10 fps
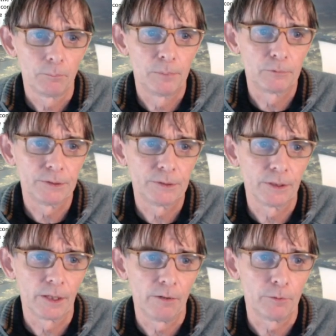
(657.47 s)
but we
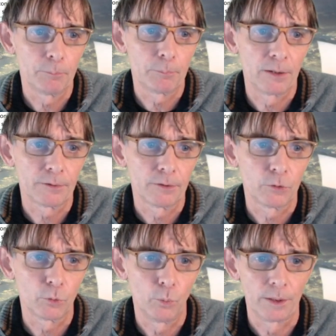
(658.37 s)
still have a path
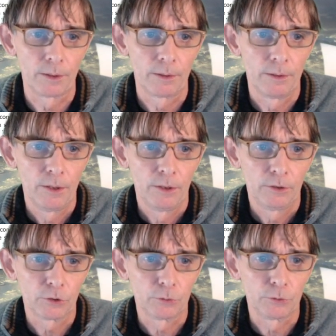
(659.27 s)
to 1.
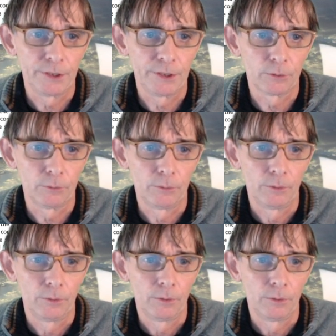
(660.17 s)
So 0,